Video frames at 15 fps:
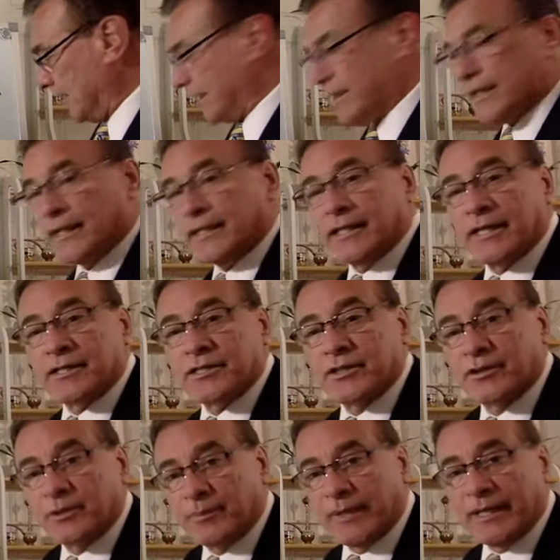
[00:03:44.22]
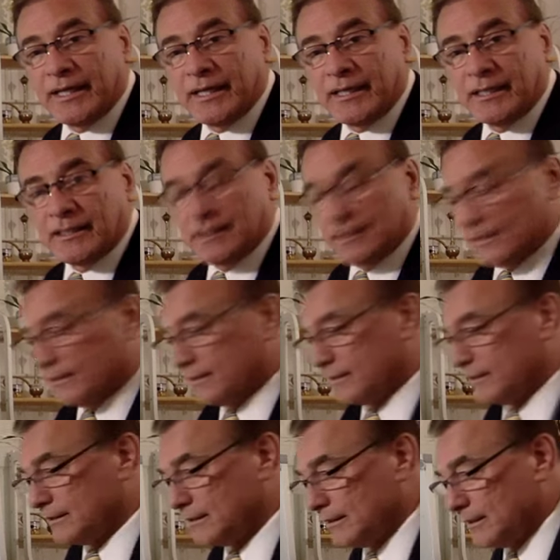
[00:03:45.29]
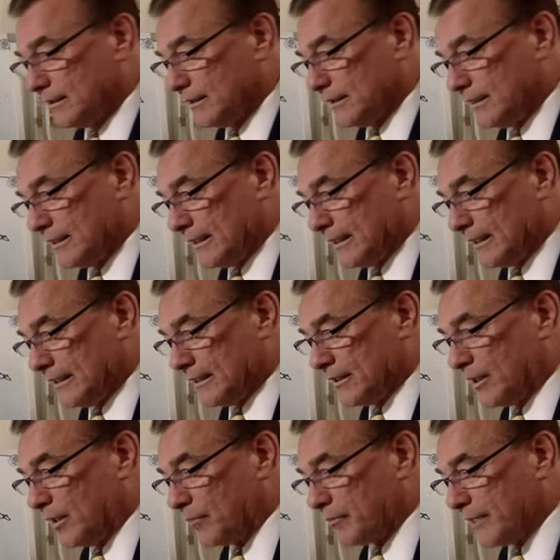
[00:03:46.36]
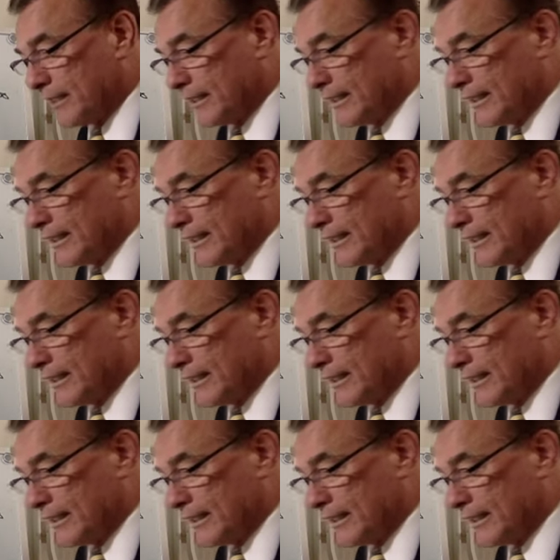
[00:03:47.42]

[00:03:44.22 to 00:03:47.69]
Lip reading: then that's going to be operating